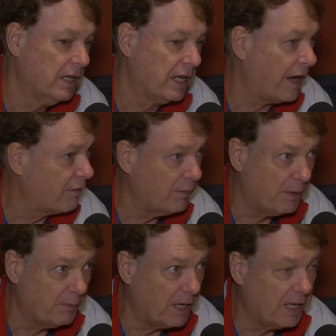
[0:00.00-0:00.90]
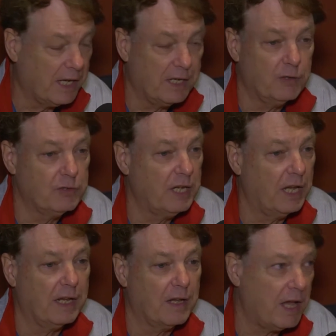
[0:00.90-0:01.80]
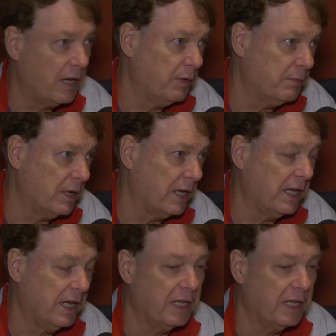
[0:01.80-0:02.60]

government money. I don't take Hollywood money.